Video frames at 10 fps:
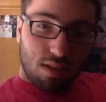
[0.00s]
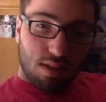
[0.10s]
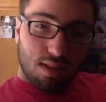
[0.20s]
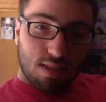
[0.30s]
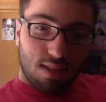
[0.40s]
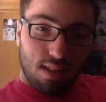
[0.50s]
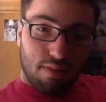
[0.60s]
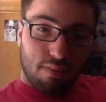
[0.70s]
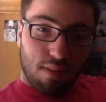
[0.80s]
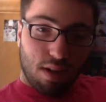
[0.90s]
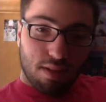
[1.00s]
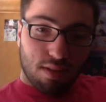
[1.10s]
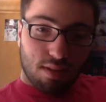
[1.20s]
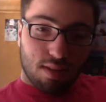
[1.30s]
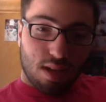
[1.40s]
Did Sea of
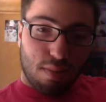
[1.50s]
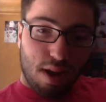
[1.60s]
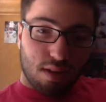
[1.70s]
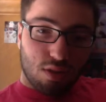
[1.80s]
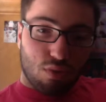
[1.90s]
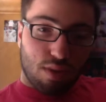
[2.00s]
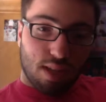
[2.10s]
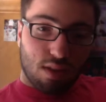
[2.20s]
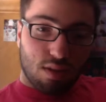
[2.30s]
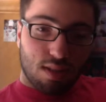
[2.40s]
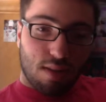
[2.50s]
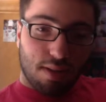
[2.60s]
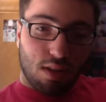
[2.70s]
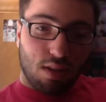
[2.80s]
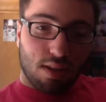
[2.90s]
Monsters come out in 2013? I'm
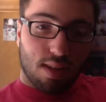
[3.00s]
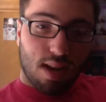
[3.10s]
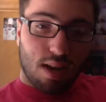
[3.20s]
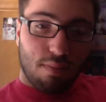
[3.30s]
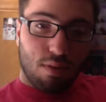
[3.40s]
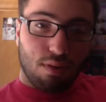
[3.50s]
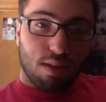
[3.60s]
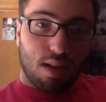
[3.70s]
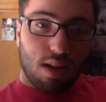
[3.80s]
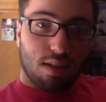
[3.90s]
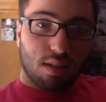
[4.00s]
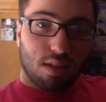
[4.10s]
going to look that up. Hold on.